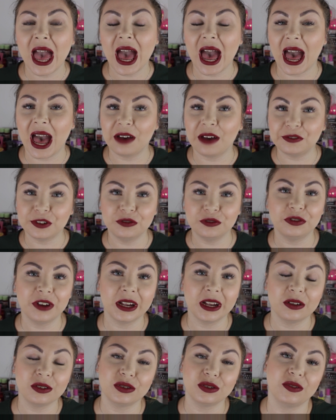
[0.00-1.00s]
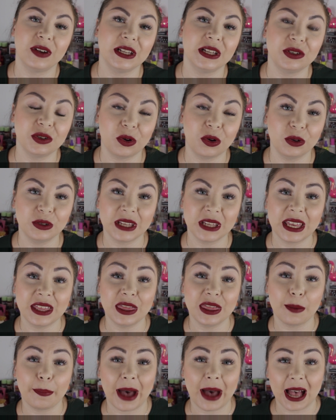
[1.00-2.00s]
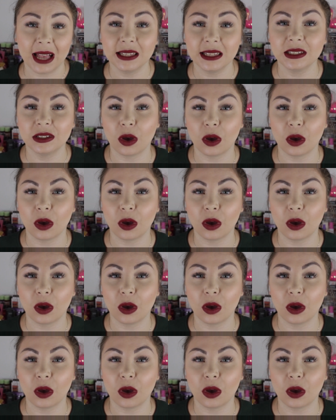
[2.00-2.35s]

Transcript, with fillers: I have done Fragrance Direct hauls in the past,